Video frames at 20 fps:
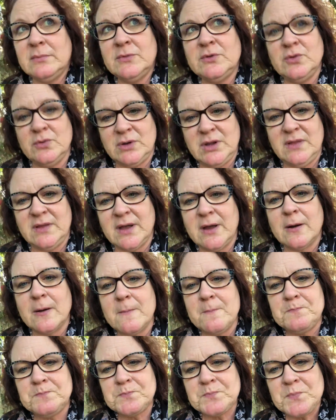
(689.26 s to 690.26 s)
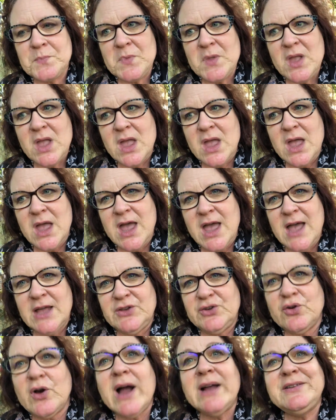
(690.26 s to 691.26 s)
duty there
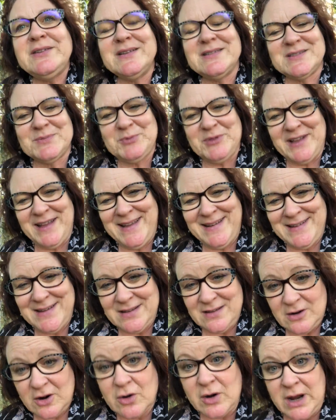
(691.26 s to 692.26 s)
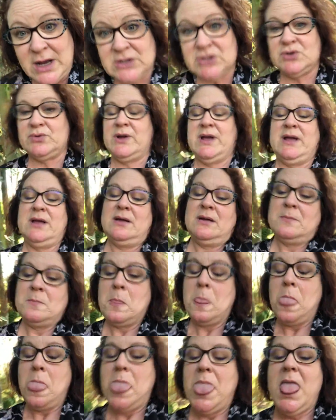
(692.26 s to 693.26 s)
tried to explain her x-ray,
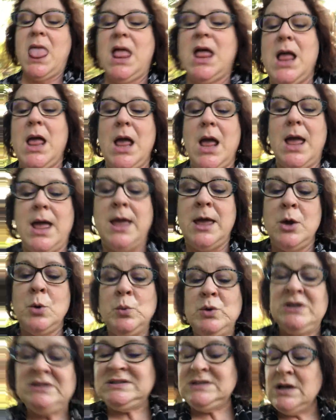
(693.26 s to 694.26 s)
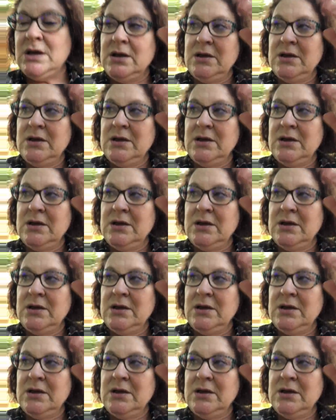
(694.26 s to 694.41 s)
it was